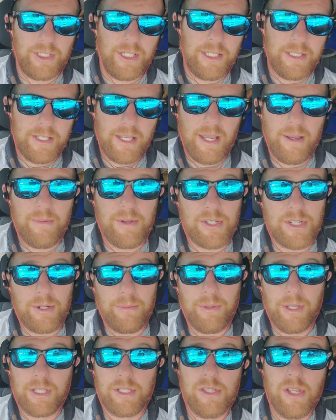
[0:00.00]
any damage.
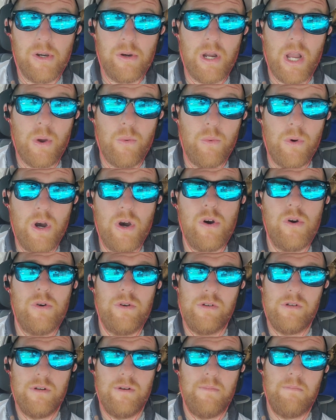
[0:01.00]
I'm like, no, I won't.